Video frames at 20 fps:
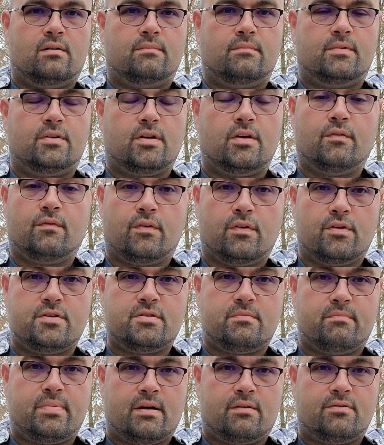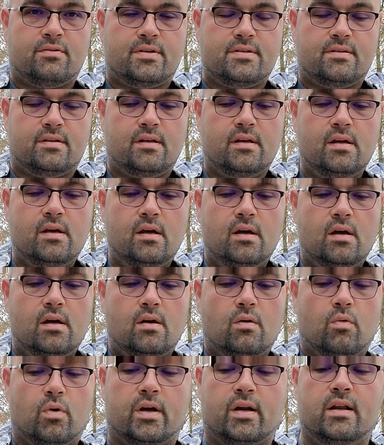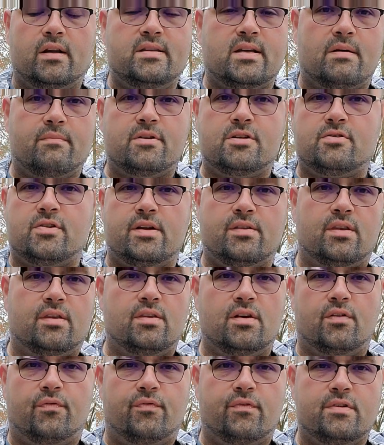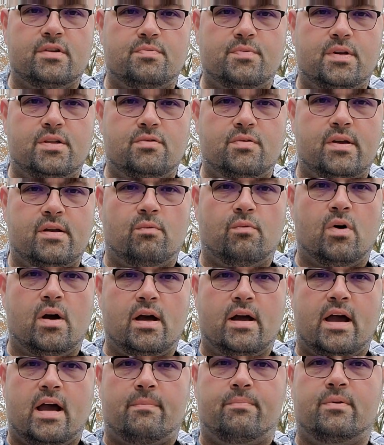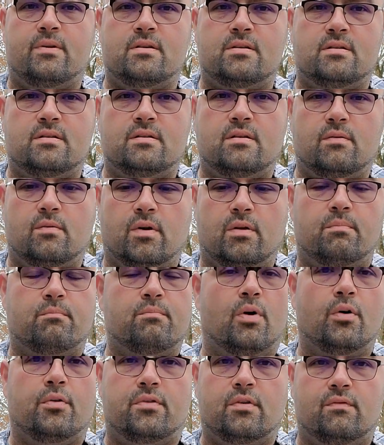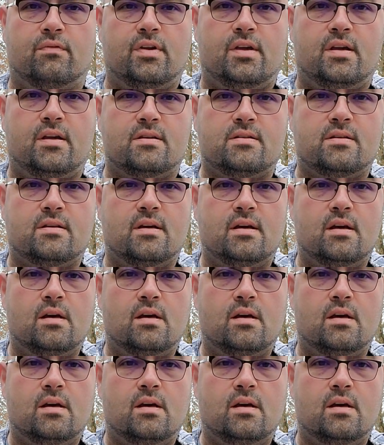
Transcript: convergent boundaries. We're going to demonstrate the difference between what happens with both of these